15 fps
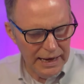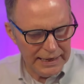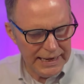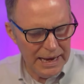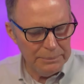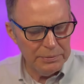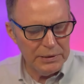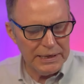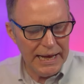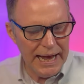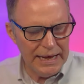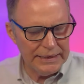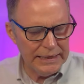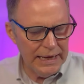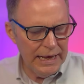Cape
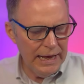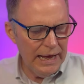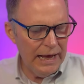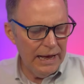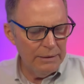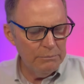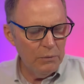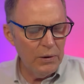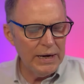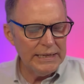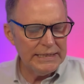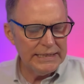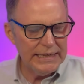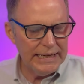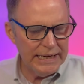Lookout, Morehead
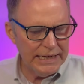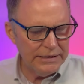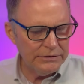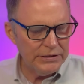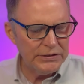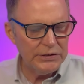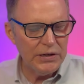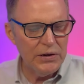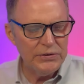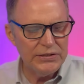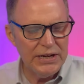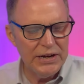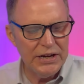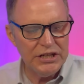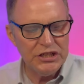City, Crystal Coast area.